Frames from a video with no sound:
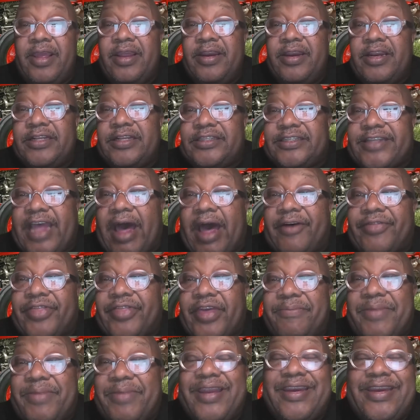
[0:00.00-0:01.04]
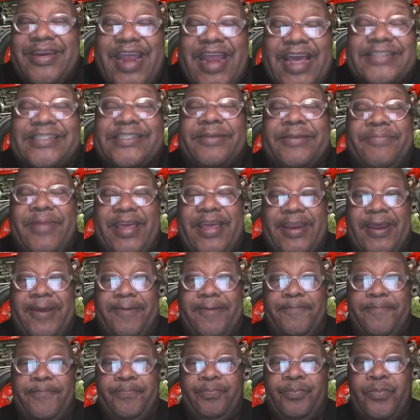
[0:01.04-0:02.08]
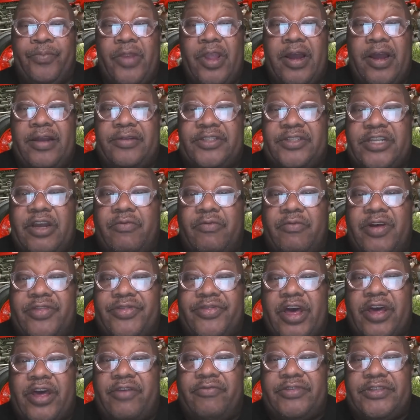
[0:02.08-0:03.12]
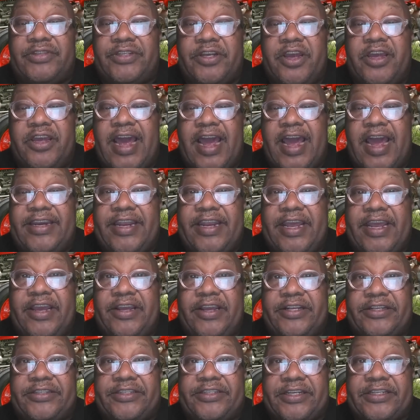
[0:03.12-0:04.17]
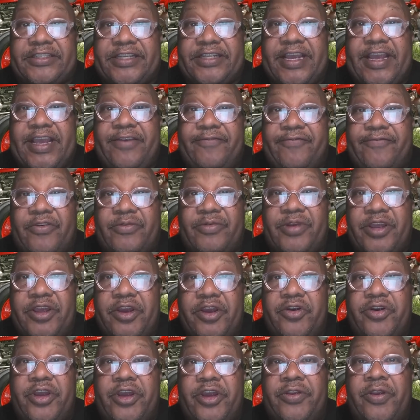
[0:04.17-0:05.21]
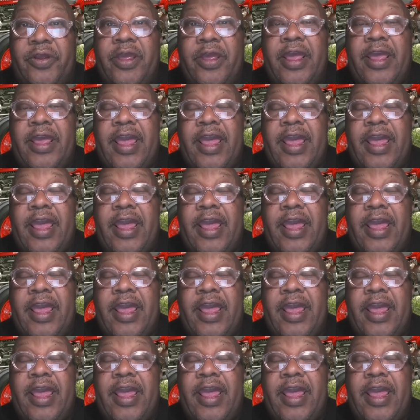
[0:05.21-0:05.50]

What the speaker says: The South had been decimated. Someone thought it was a good idea to succeed from the Union,